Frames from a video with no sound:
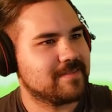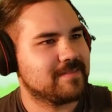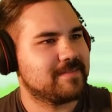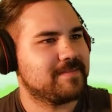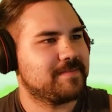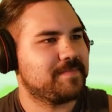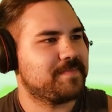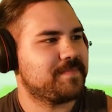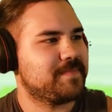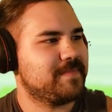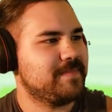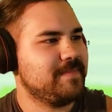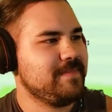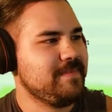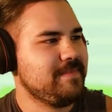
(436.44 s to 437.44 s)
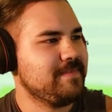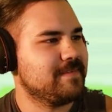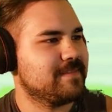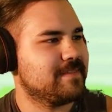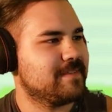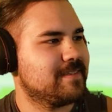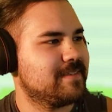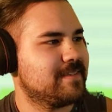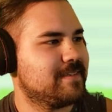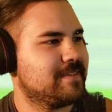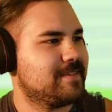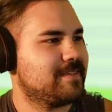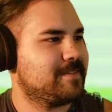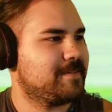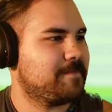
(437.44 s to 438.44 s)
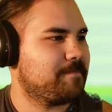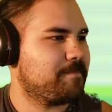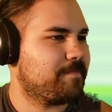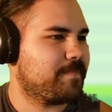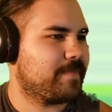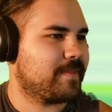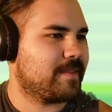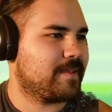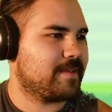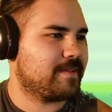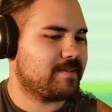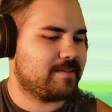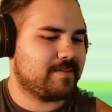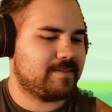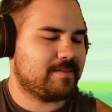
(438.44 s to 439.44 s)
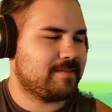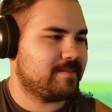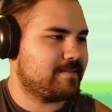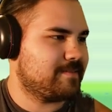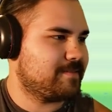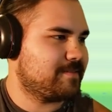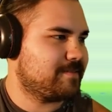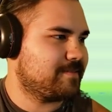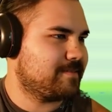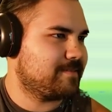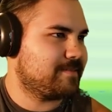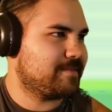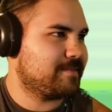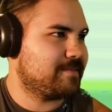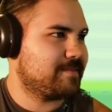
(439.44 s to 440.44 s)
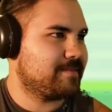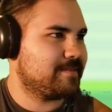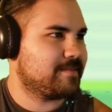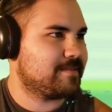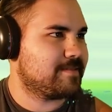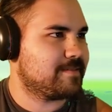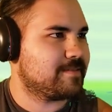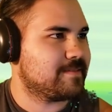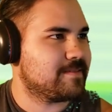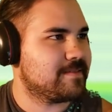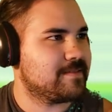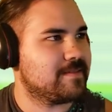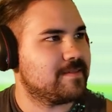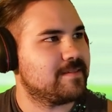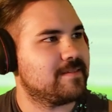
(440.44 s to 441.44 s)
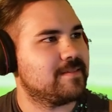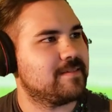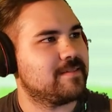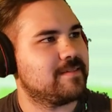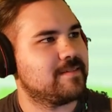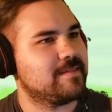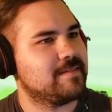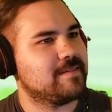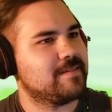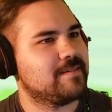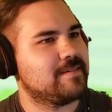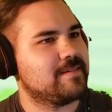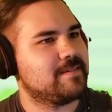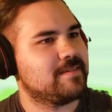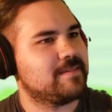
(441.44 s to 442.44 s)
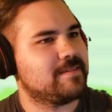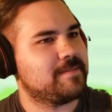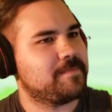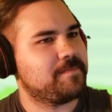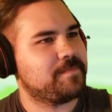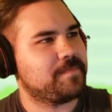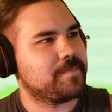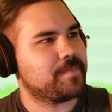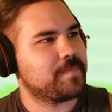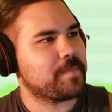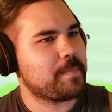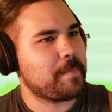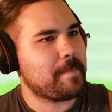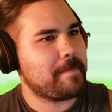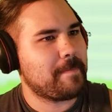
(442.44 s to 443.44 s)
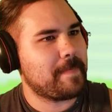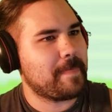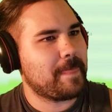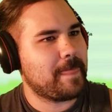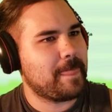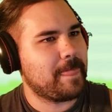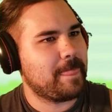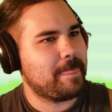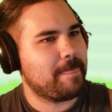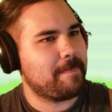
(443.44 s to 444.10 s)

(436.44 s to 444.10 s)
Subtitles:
Nothing is said.